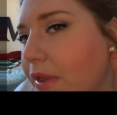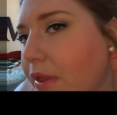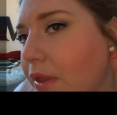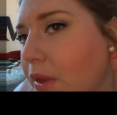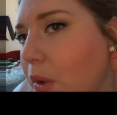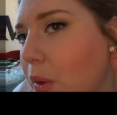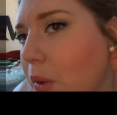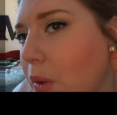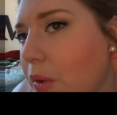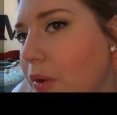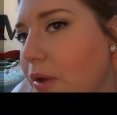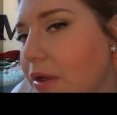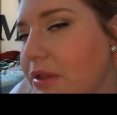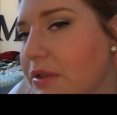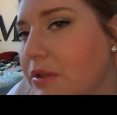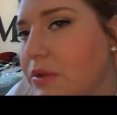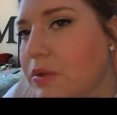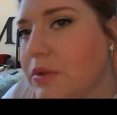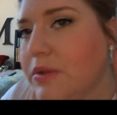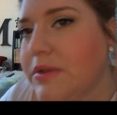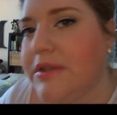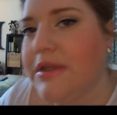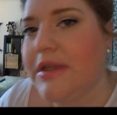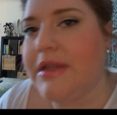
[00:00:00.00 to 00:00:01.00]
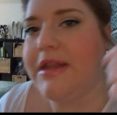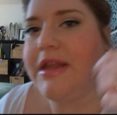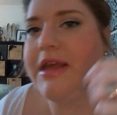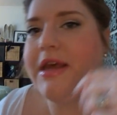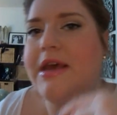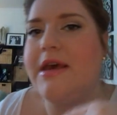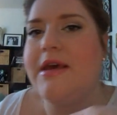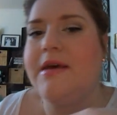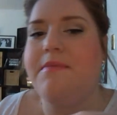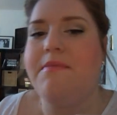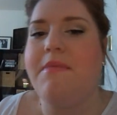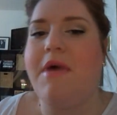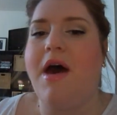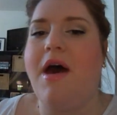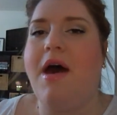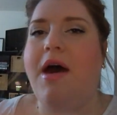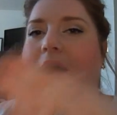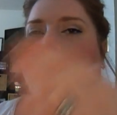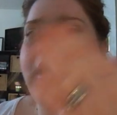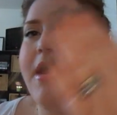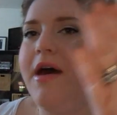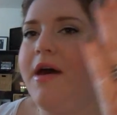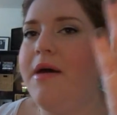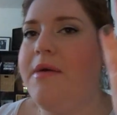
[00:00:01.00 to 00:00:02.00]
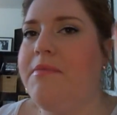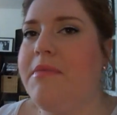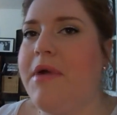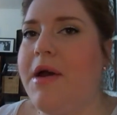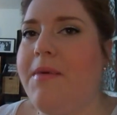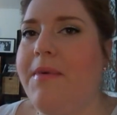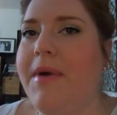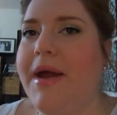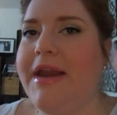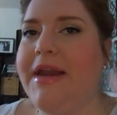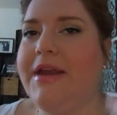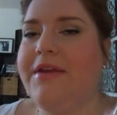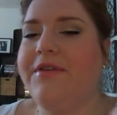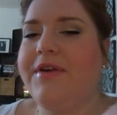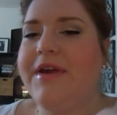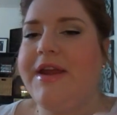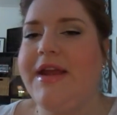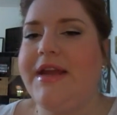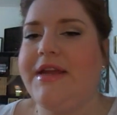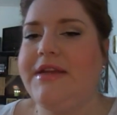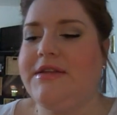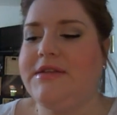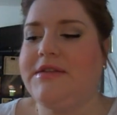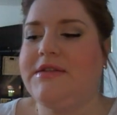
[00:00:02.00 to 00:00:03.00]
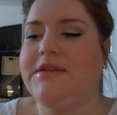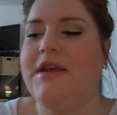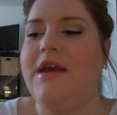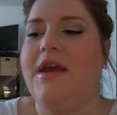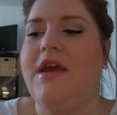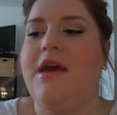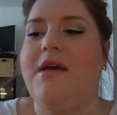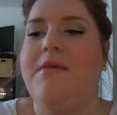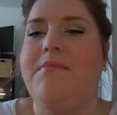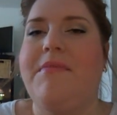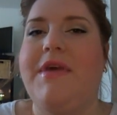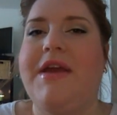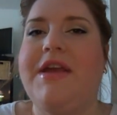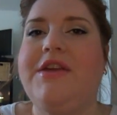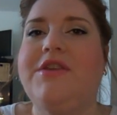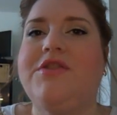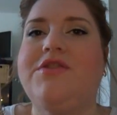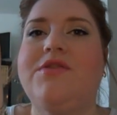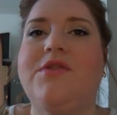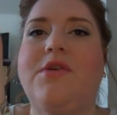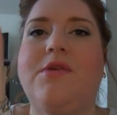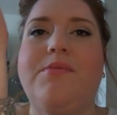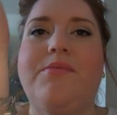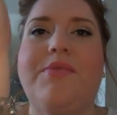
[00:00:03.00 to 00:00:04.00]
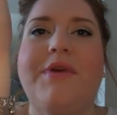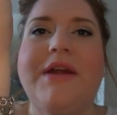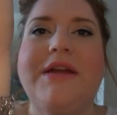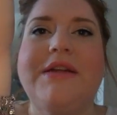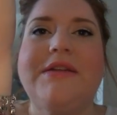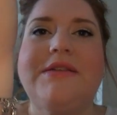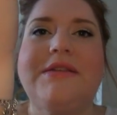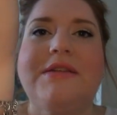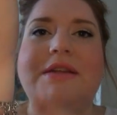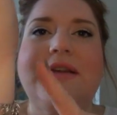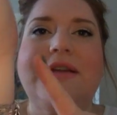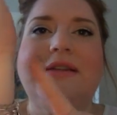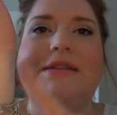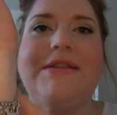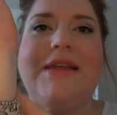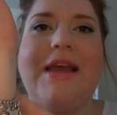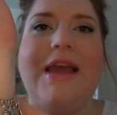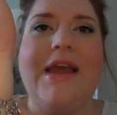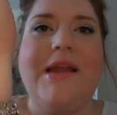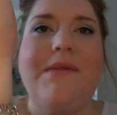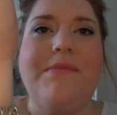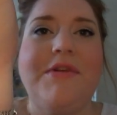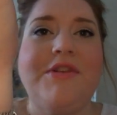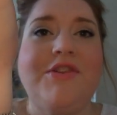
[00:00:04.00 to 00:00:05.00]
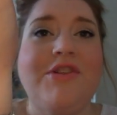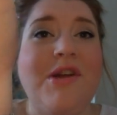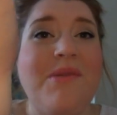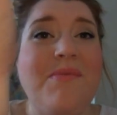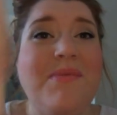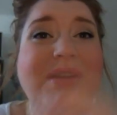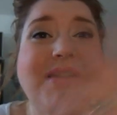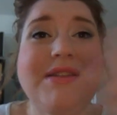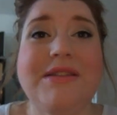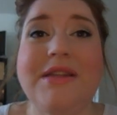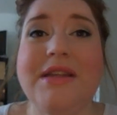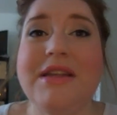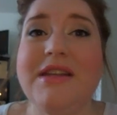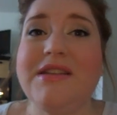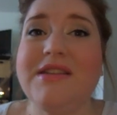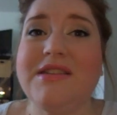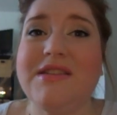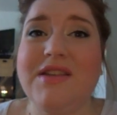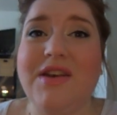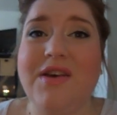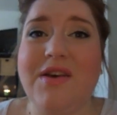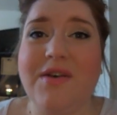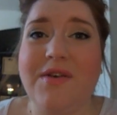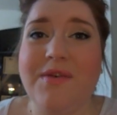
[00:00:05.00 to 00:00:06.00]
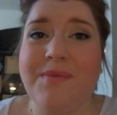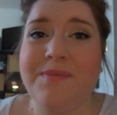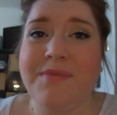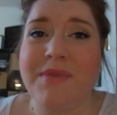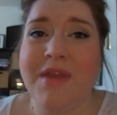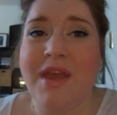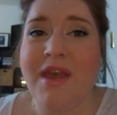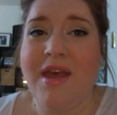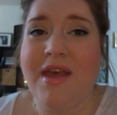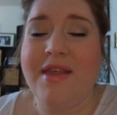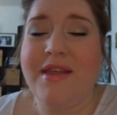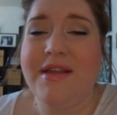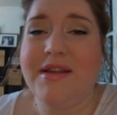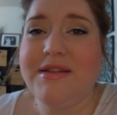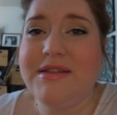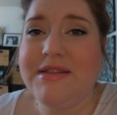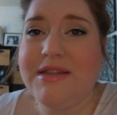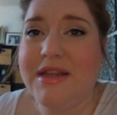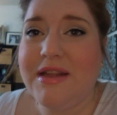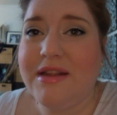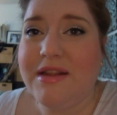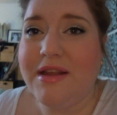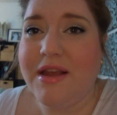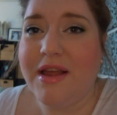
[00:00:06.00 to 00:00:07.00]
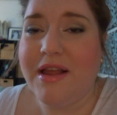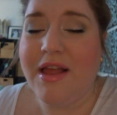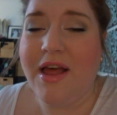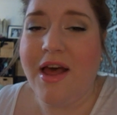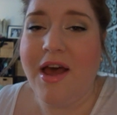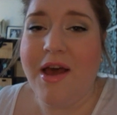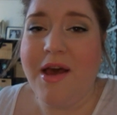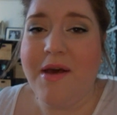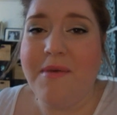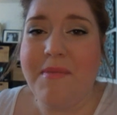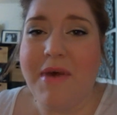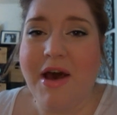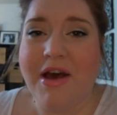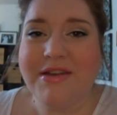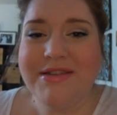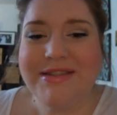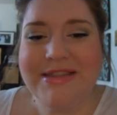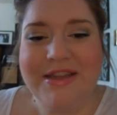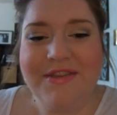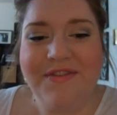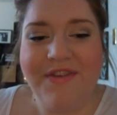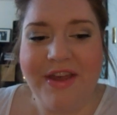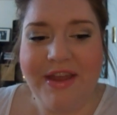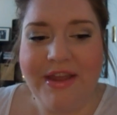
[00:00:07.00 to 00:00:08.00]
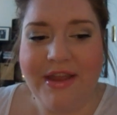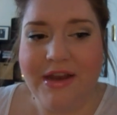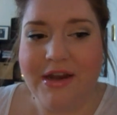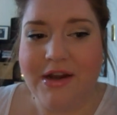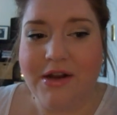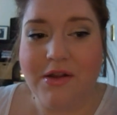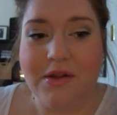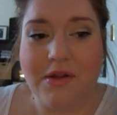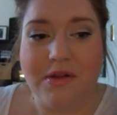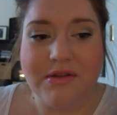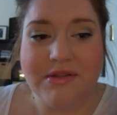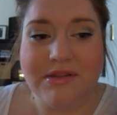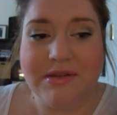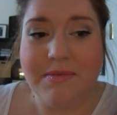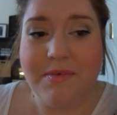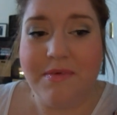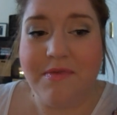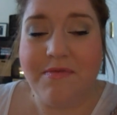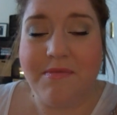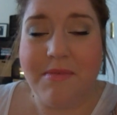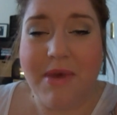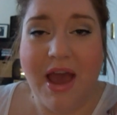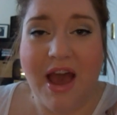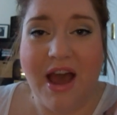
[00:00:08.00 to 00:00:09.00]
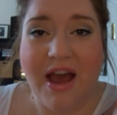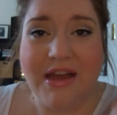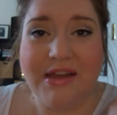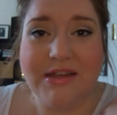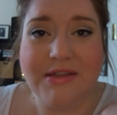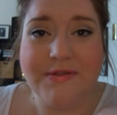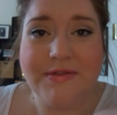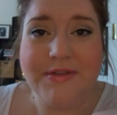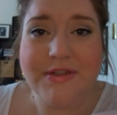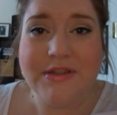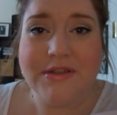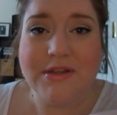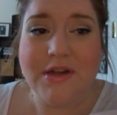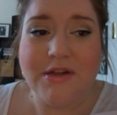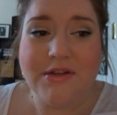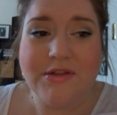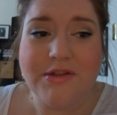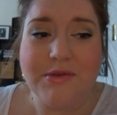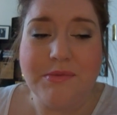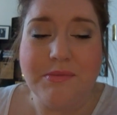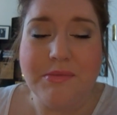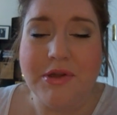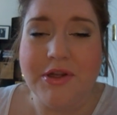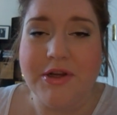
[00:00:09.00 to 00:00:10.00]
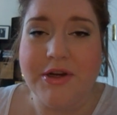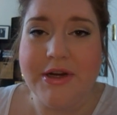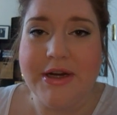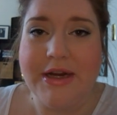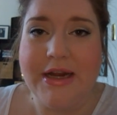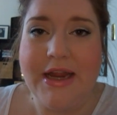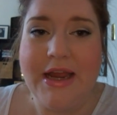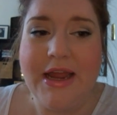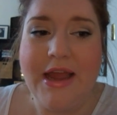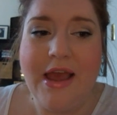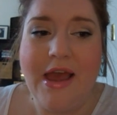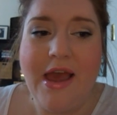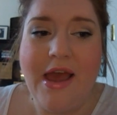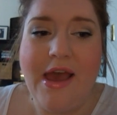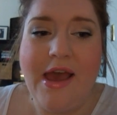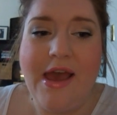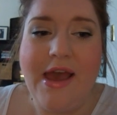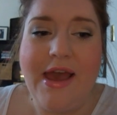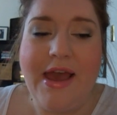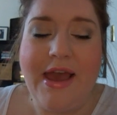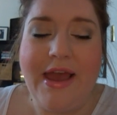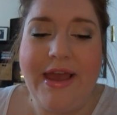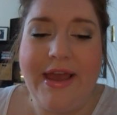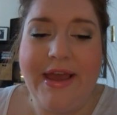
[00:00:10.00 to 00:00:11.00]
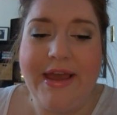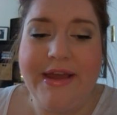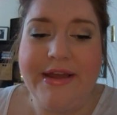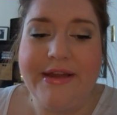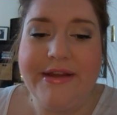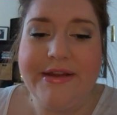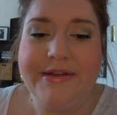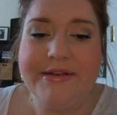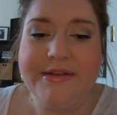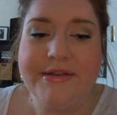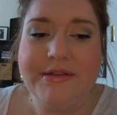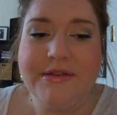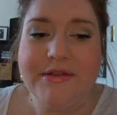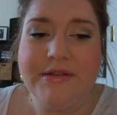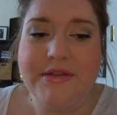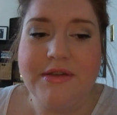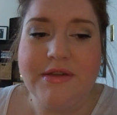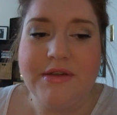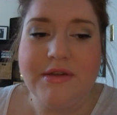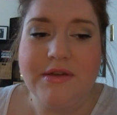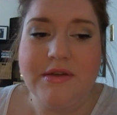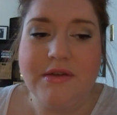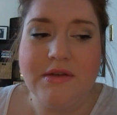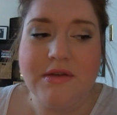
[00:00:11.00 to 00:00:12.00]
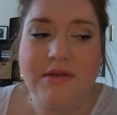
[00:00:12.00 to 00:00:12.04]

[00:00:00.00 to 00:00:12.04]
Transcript: with little crystals in them, uh, my wedding rings, my usual bracelets, and my charm bracelet. So that's it. Um, I'll see if I can get a close-up of my eyes if it's not too blurry. And...